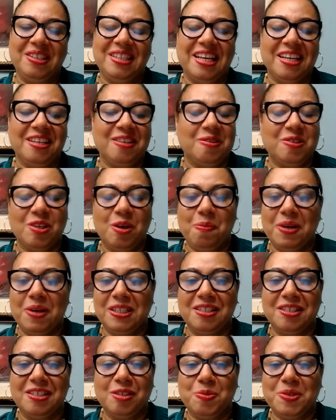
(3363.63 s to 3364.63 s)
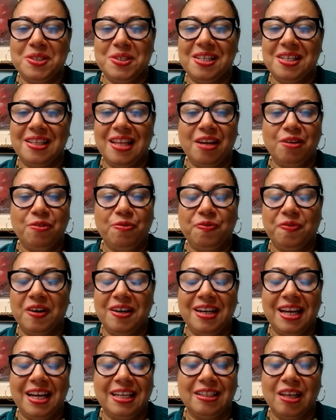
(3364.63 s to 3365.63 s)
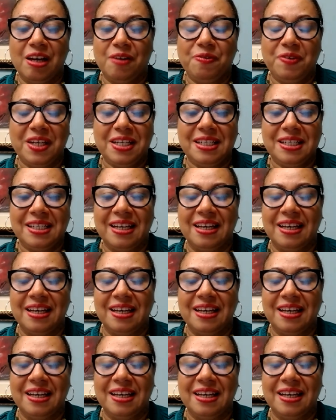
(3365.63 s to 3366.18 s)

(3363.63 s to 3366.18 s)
Thank you so much. This was a lot of fun. I love it.